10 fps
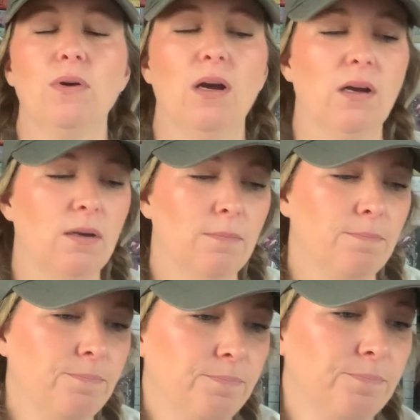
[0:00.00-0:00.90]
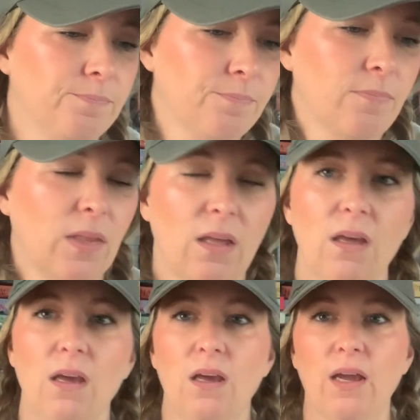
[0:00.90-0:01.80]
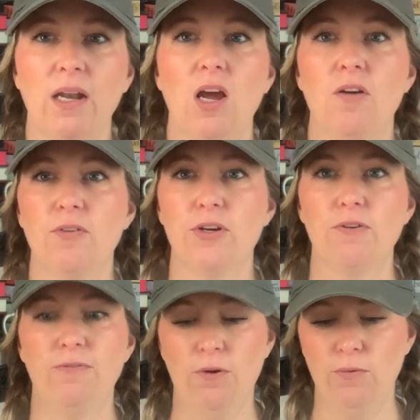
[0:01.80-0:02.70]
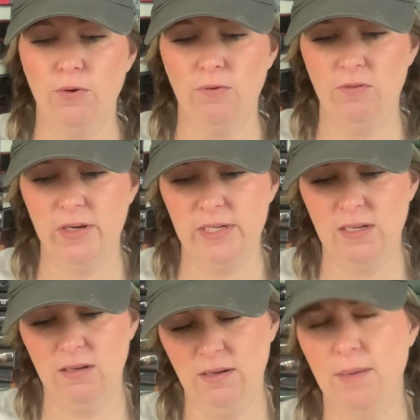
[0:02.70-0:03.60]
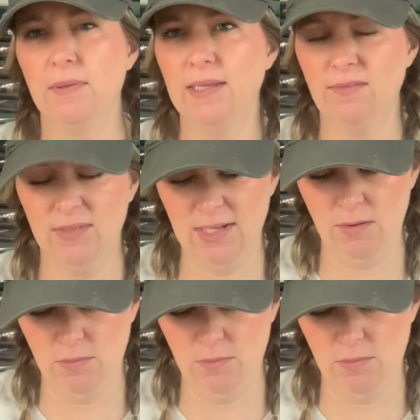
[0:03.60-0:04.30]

kind of hover your phone over it, I believe that's how it